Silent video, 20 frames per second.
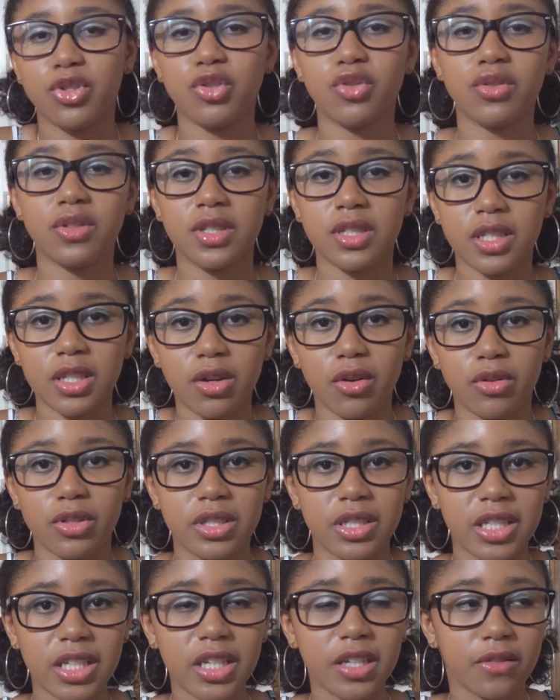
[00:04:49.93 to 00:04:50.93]
what you see on
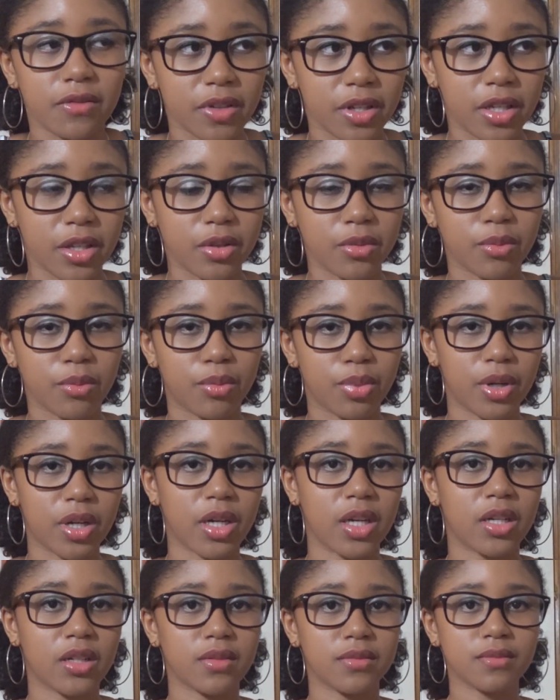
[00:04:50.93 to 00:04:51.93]
TV
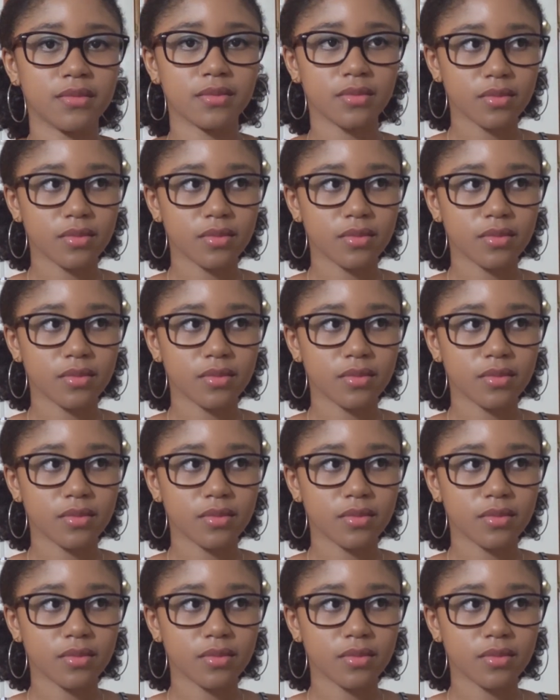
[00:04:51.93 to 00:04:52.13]
but